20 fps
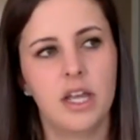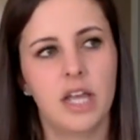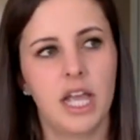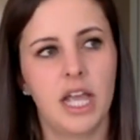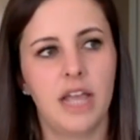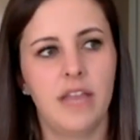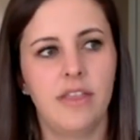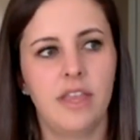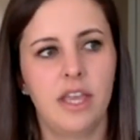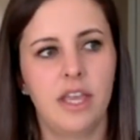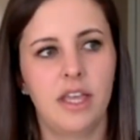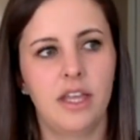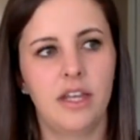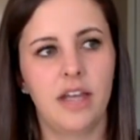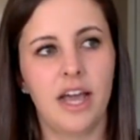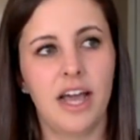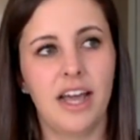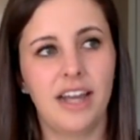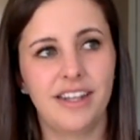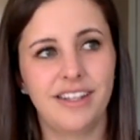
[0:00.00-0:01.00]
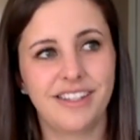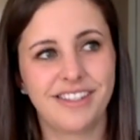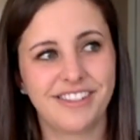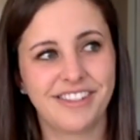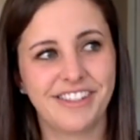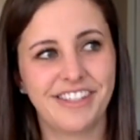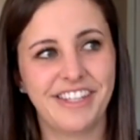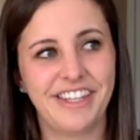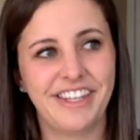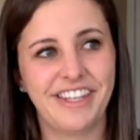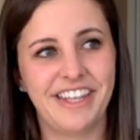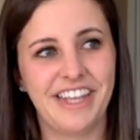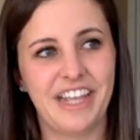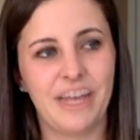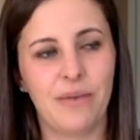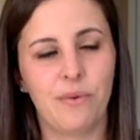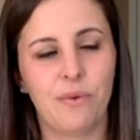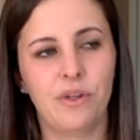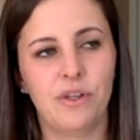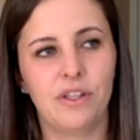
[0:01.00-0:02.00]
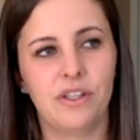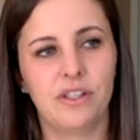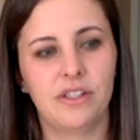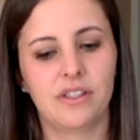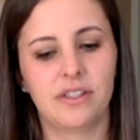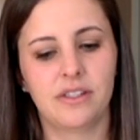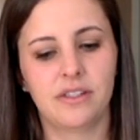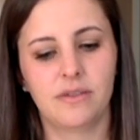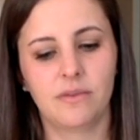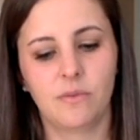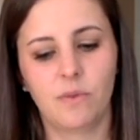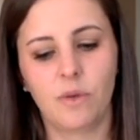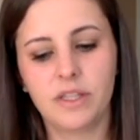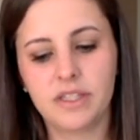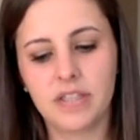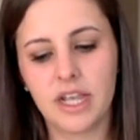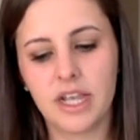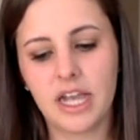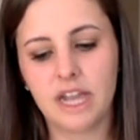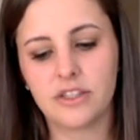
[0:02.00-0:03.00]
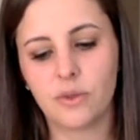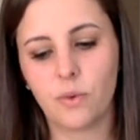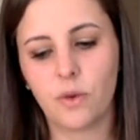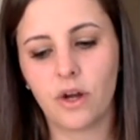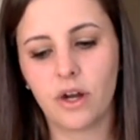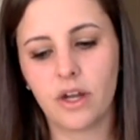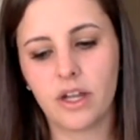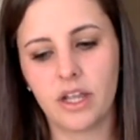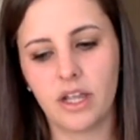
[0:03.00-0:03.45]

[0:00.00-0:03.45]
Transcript: And then honestly, it was once I got to work,